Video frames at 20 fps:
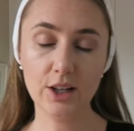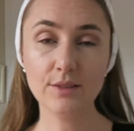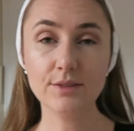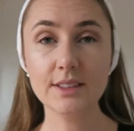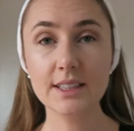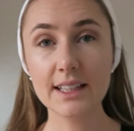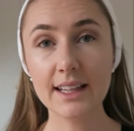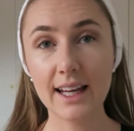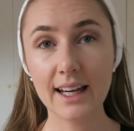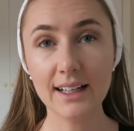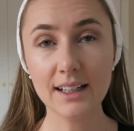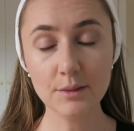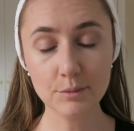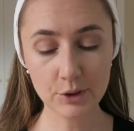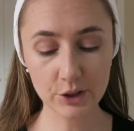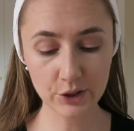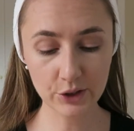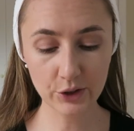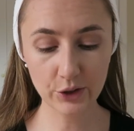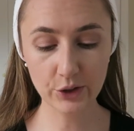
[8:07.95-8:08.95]
After that, I'm
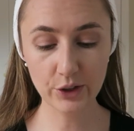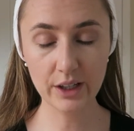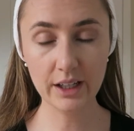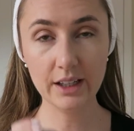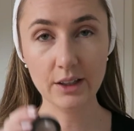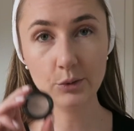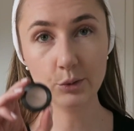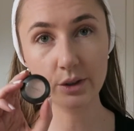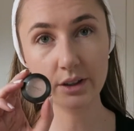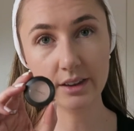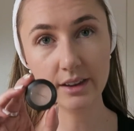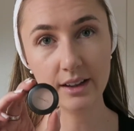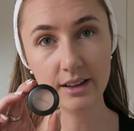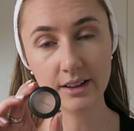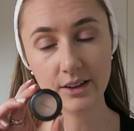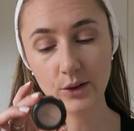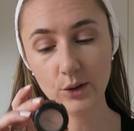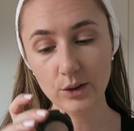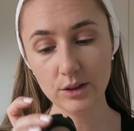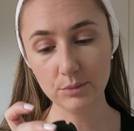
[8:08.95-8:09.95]
going to go in with
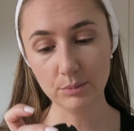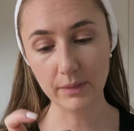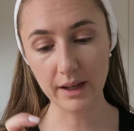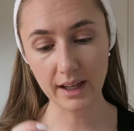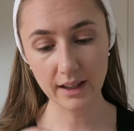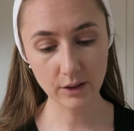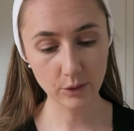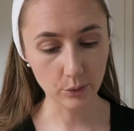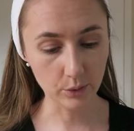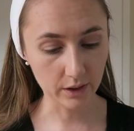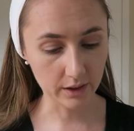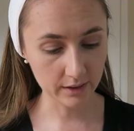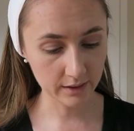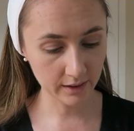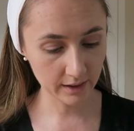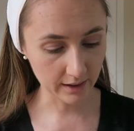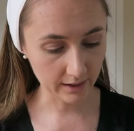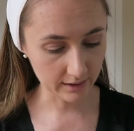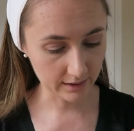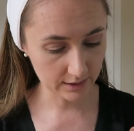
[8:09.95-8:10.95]
an old MAC one,
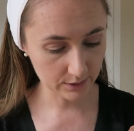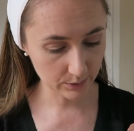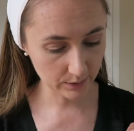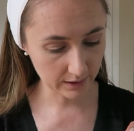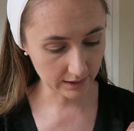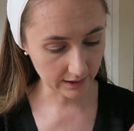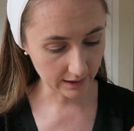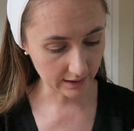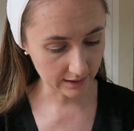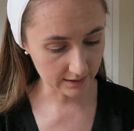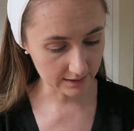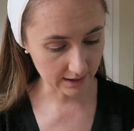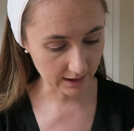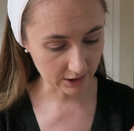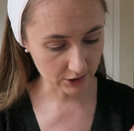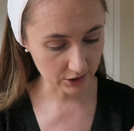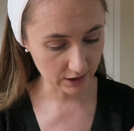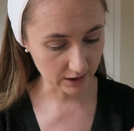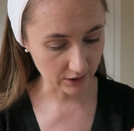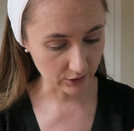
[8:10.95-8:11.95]
and this one the color is
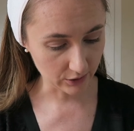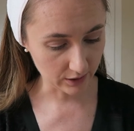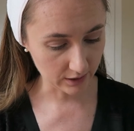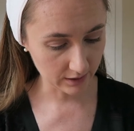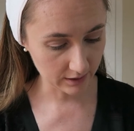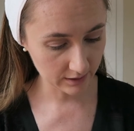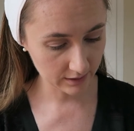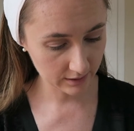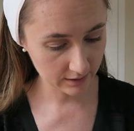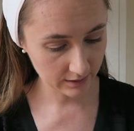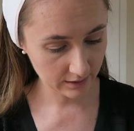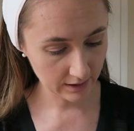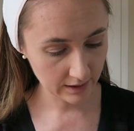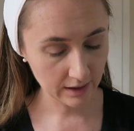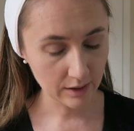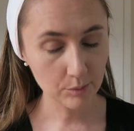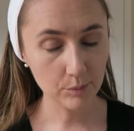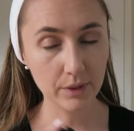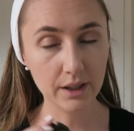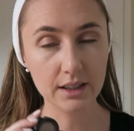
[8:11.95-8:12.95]
actually gone,
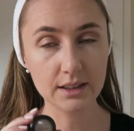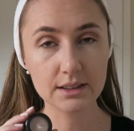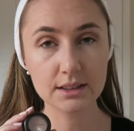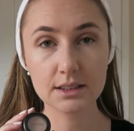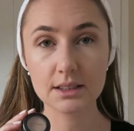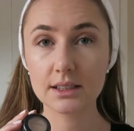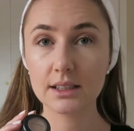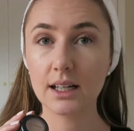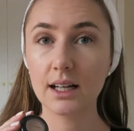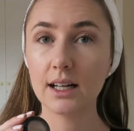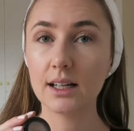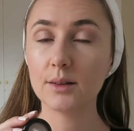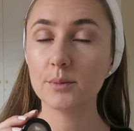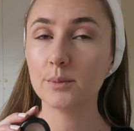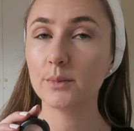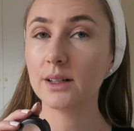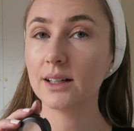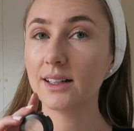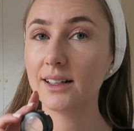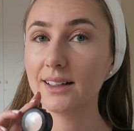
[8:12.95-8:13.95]
but
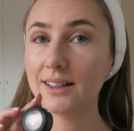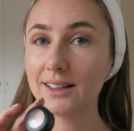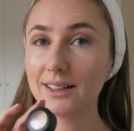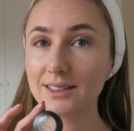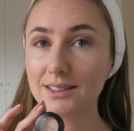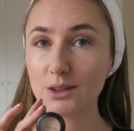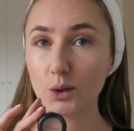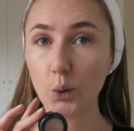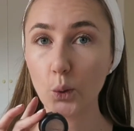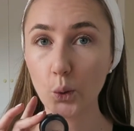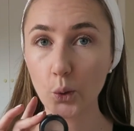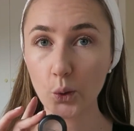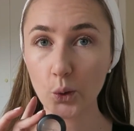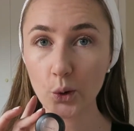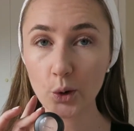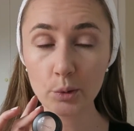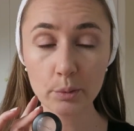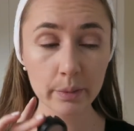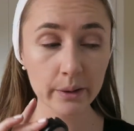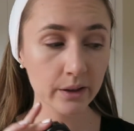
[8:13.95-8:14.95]
it is
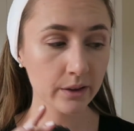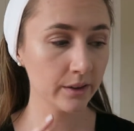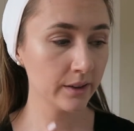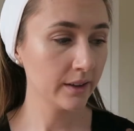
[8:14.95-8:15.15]
Orb.